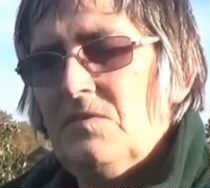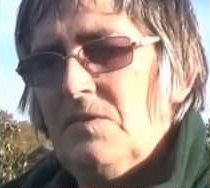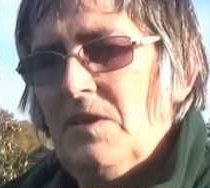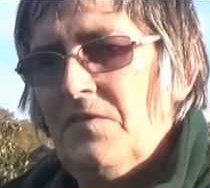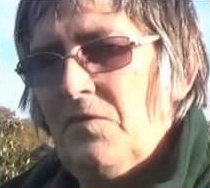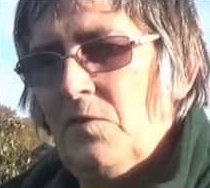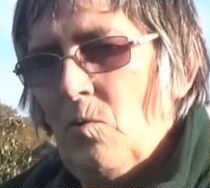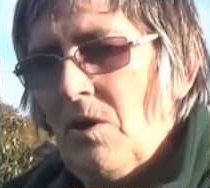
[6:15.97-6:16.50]

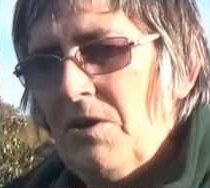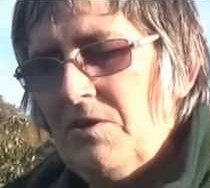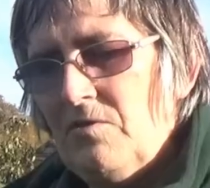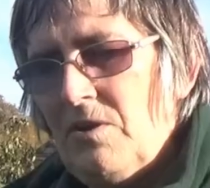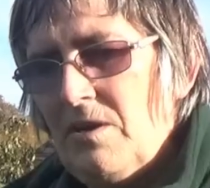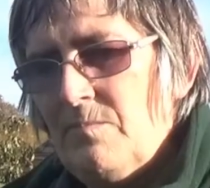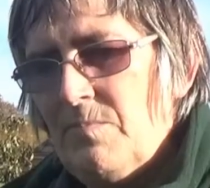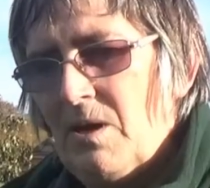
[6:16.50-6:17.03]
If you want to
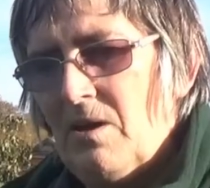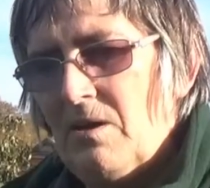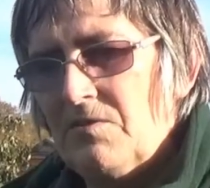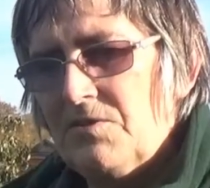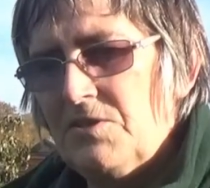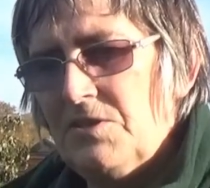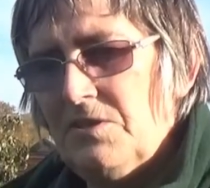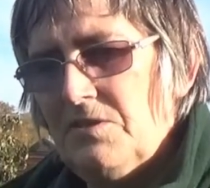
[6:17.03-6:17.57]
grow in
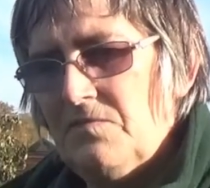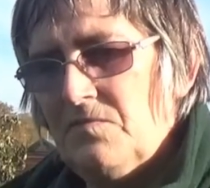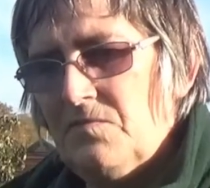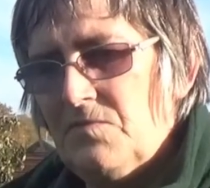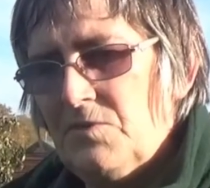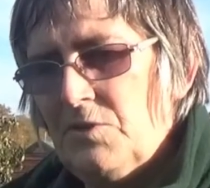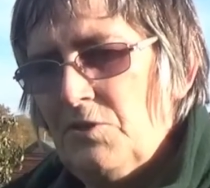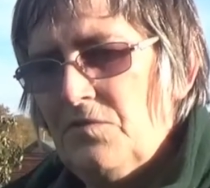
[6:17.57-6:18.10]
pots,
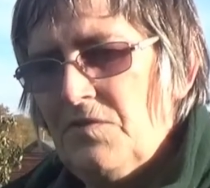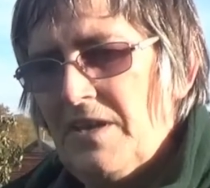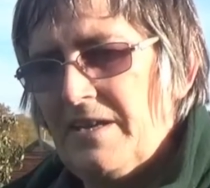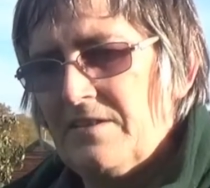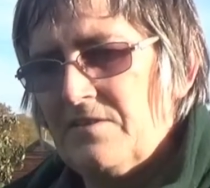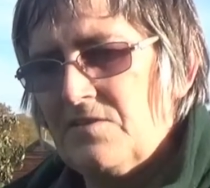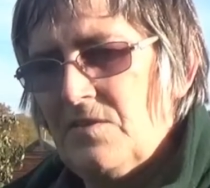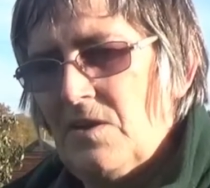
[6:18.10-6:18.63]
2
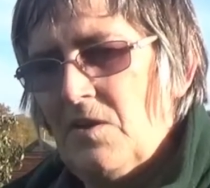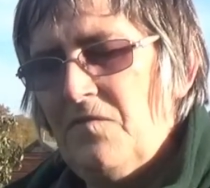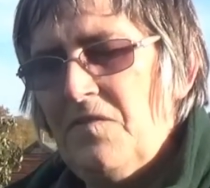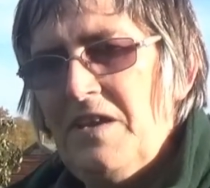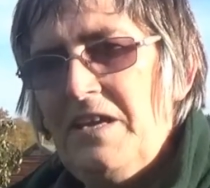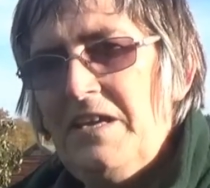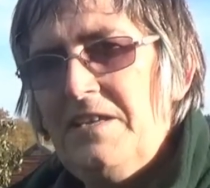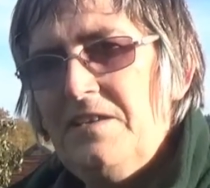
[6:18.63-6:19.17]
things: a
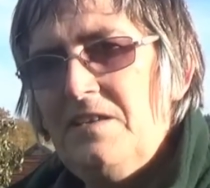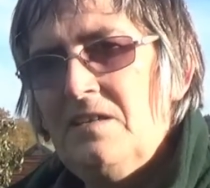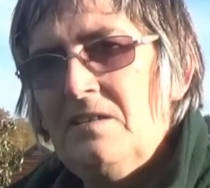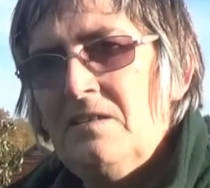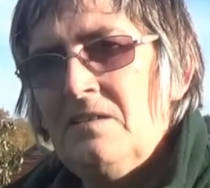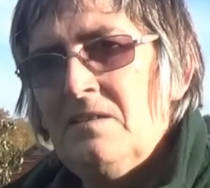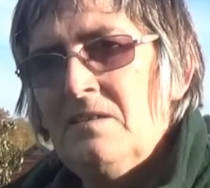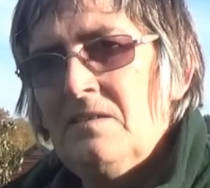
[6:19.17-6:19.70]
feed
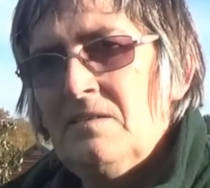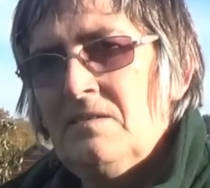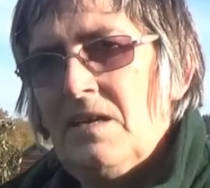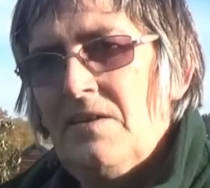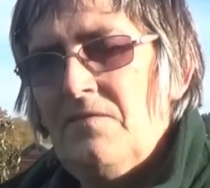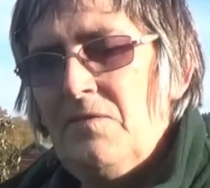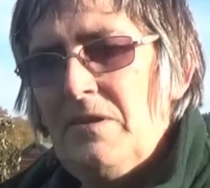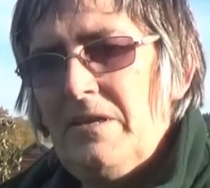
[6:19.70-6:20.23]

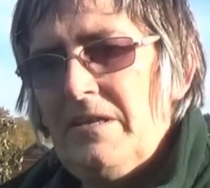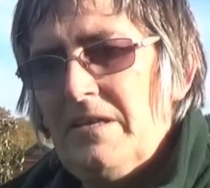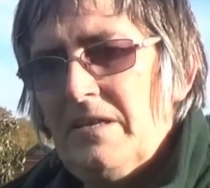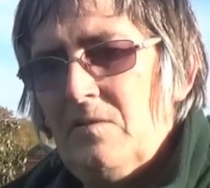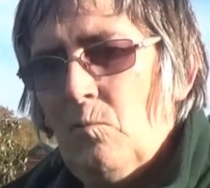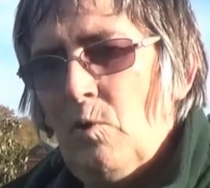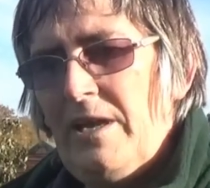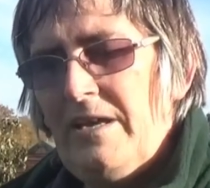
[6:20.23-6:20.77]
every
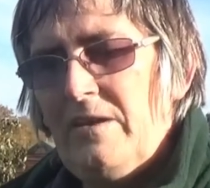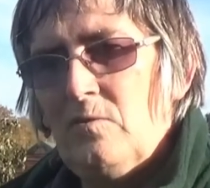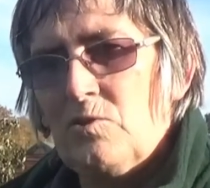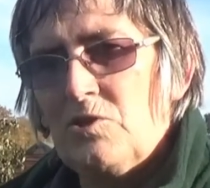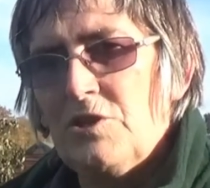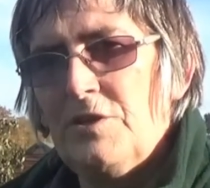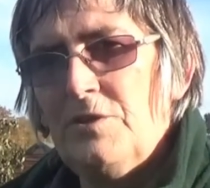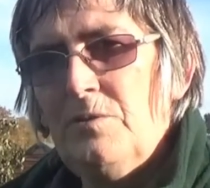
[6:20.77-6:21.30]
week or
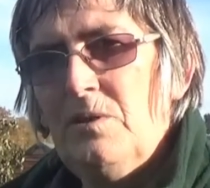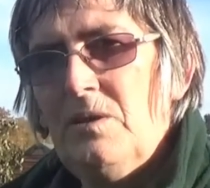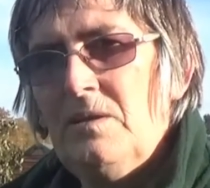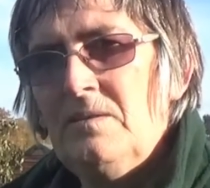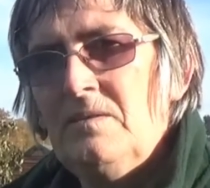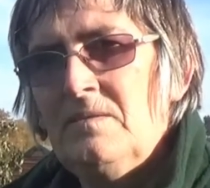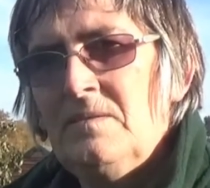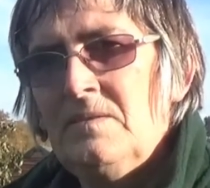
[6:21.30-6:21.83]
2,
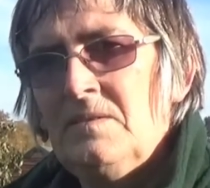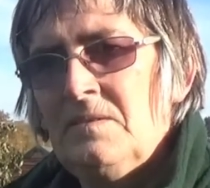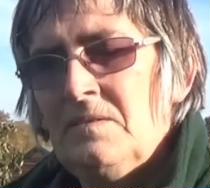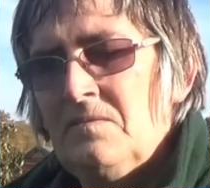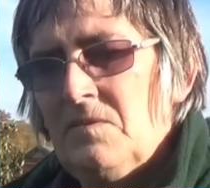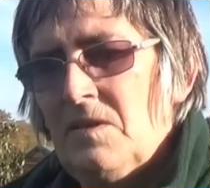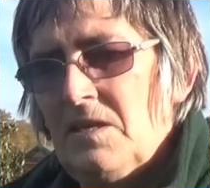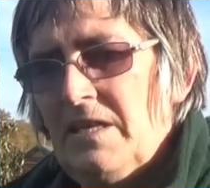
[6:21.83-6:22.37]

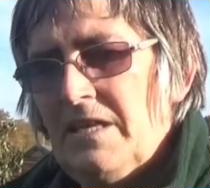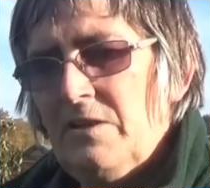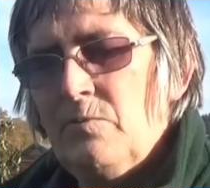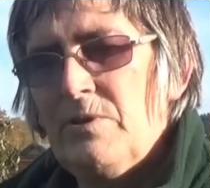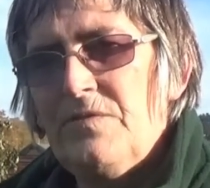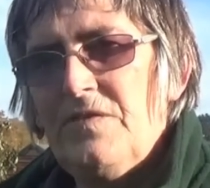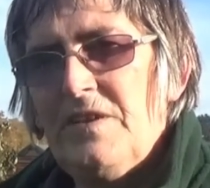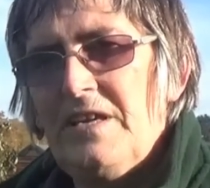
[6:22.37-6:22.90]
a
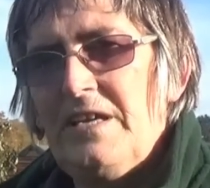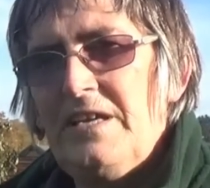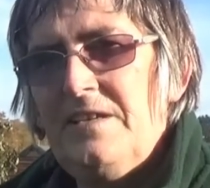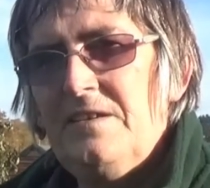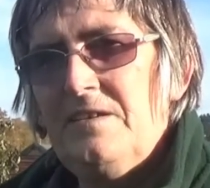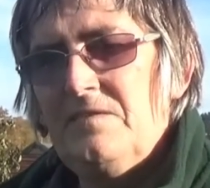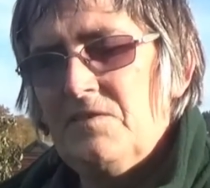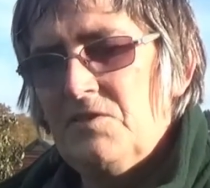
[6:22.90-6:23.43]
liquid
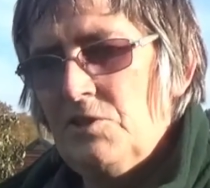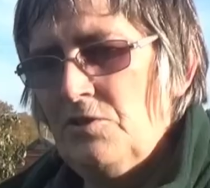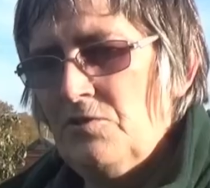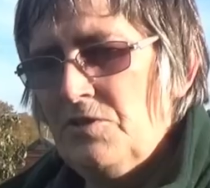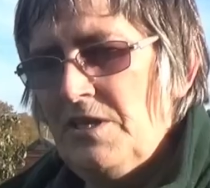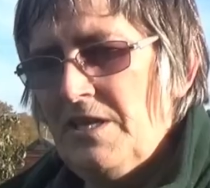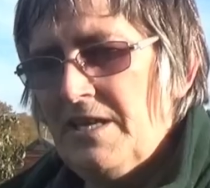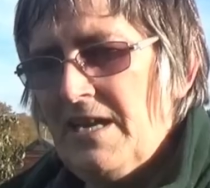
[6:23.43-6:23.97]
feed. It's
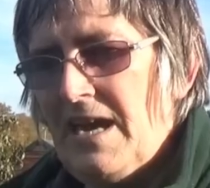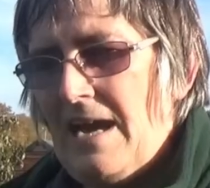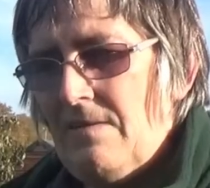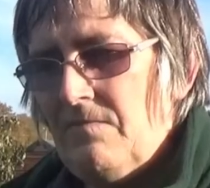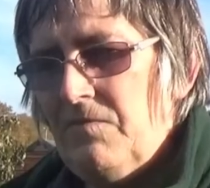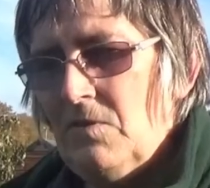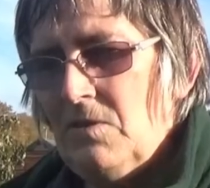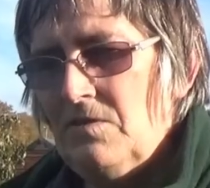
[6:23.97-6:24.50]
usually a
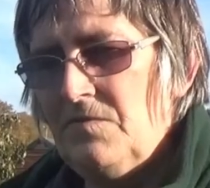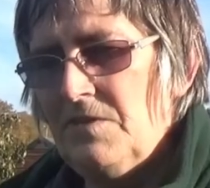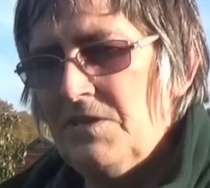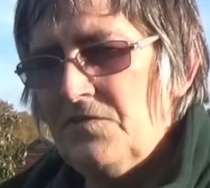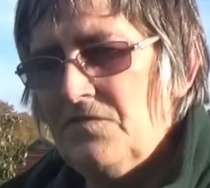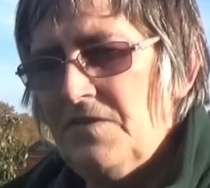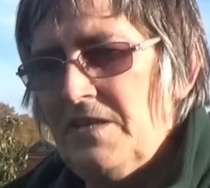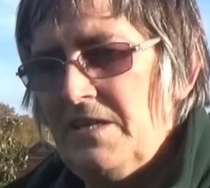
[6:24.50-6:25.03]
cap full of
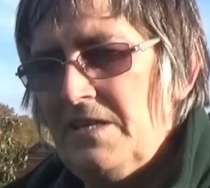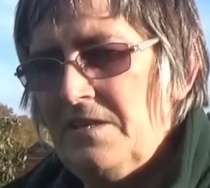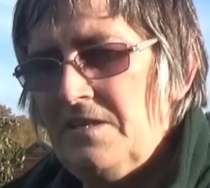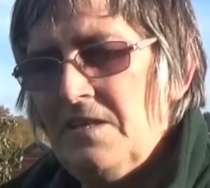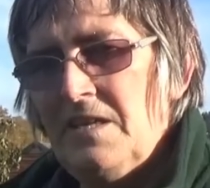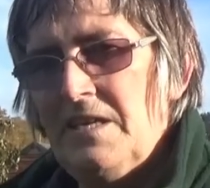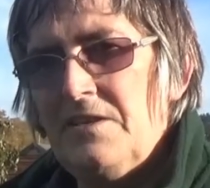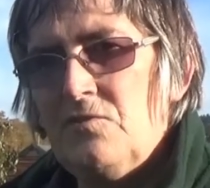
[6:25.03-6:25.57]
this feed
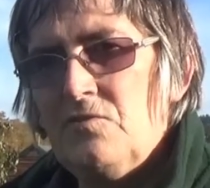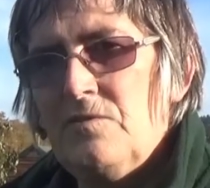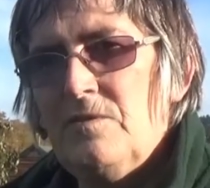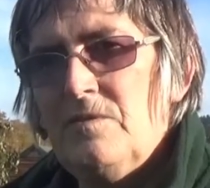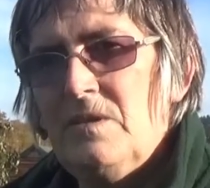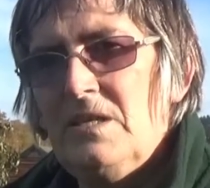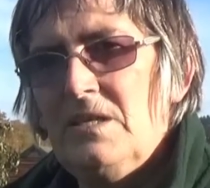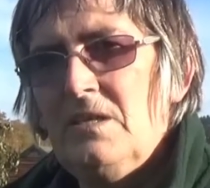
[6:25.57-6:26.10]
into
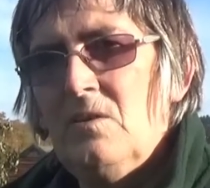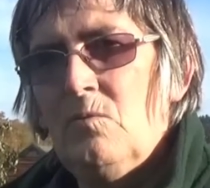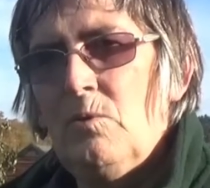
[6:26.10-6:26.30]
a